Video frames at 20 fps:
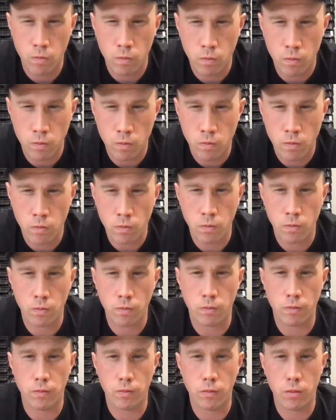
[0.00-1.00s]

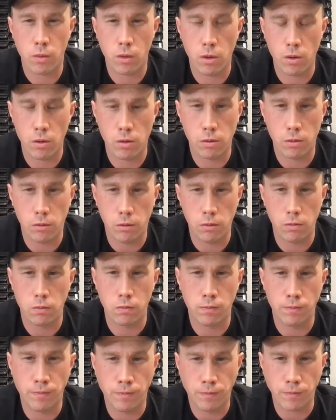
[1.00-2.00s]

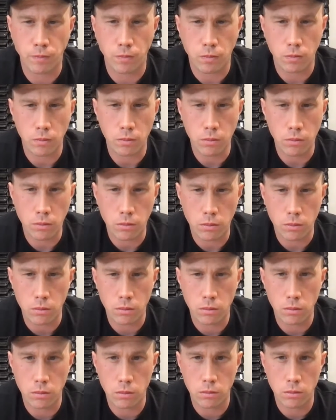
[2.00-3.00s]

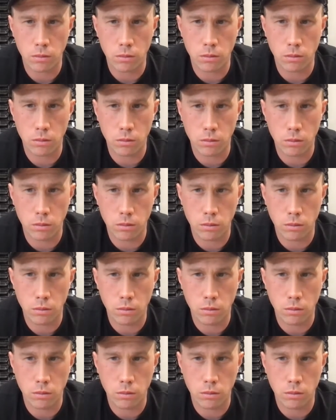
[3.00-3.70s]
(not speaking)